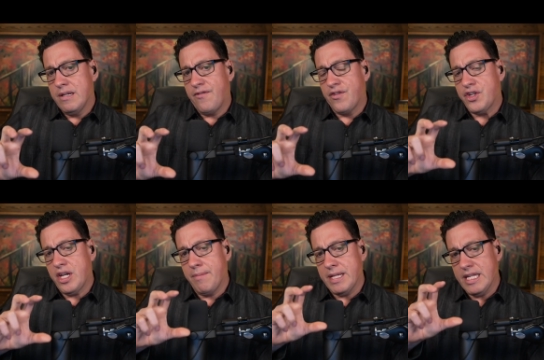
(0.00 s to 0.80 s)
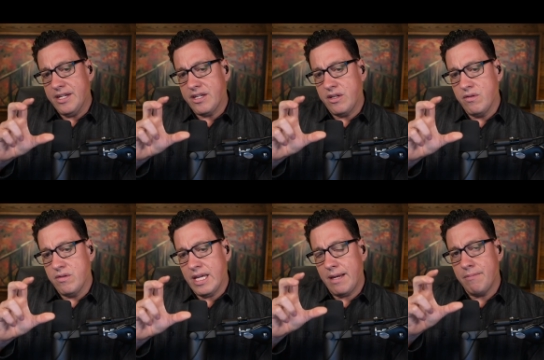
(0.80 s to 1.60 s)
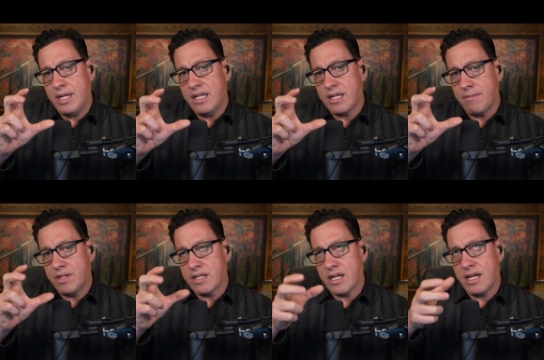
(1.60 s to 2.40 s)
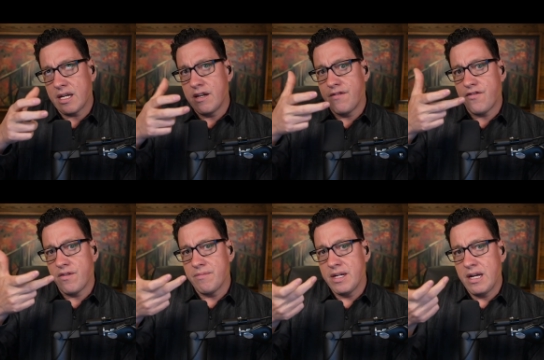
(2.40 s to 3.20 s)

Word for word: for some it leads to then it means i'm disconnected from